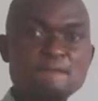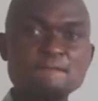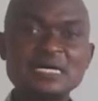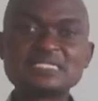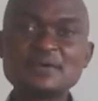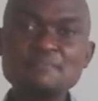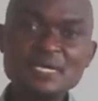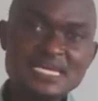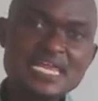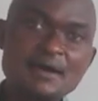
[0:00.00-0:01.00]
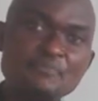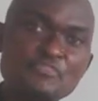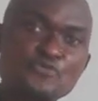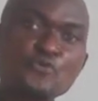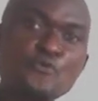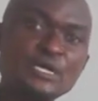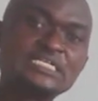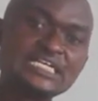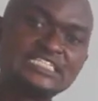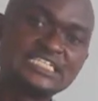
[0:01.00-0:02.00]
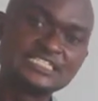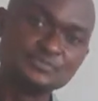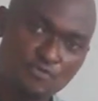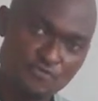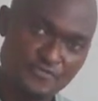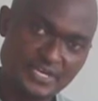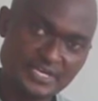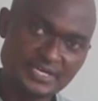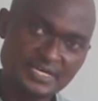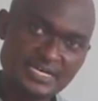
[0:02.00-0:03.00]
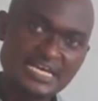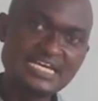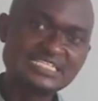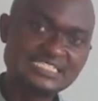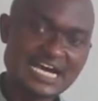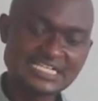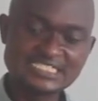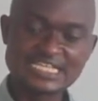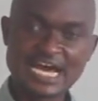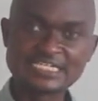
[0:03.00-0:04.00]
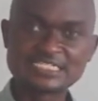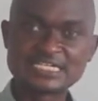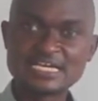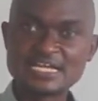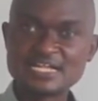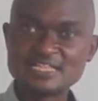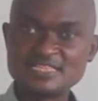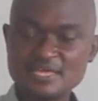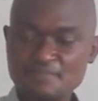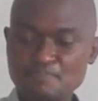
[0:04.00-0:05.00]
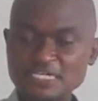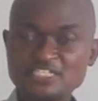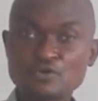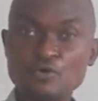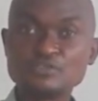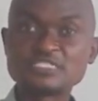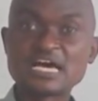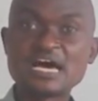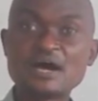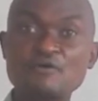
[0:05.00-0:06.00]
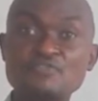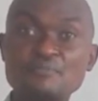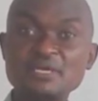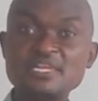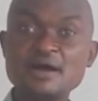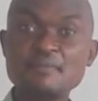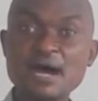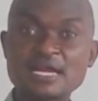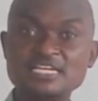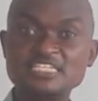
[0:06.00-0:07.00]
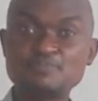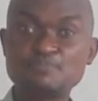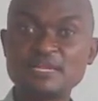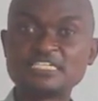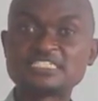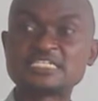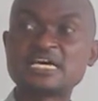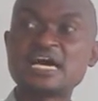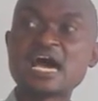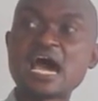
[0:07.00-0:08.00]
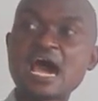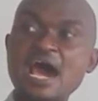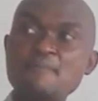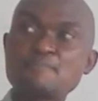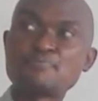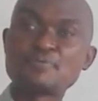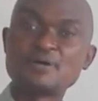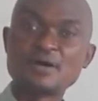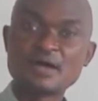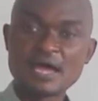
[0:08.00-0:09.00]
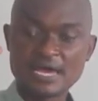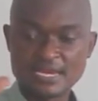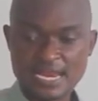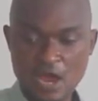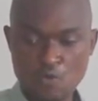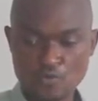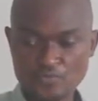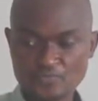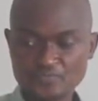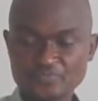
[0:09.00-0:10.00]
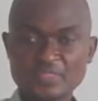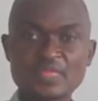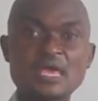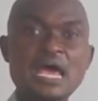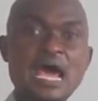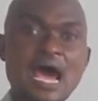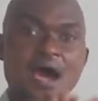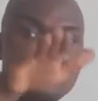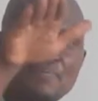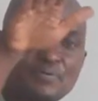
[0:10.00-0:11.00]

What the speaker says: But the medium through which it is moving is such that the particles of the medium are displaced up and down, up